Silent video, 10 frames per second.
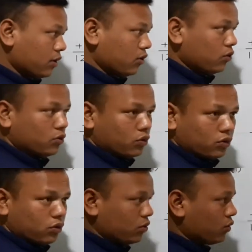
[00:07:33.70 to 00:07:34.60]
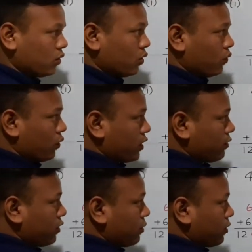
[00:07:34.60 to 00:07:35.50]
You know, whatever
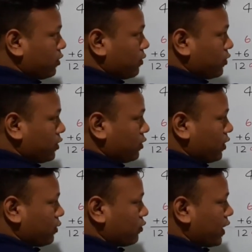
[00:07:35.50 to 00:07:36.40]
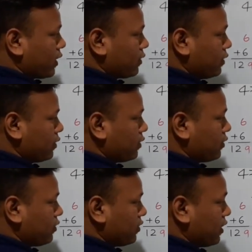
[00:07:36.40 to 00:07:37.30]
number you have written, you have to add the
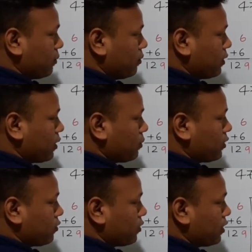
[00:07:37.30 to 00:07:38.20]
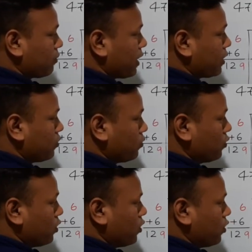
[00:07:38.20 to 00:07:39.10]
same number. So let me add 2.
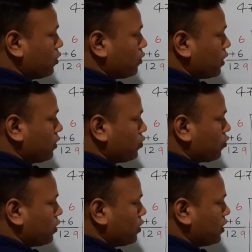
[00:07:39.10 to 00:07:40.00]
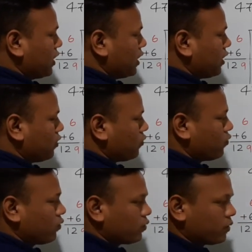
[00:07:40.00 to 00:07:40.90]
You get
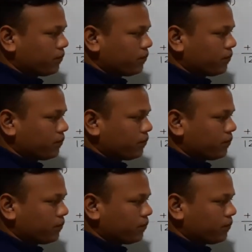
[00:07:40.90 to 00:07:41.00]
24.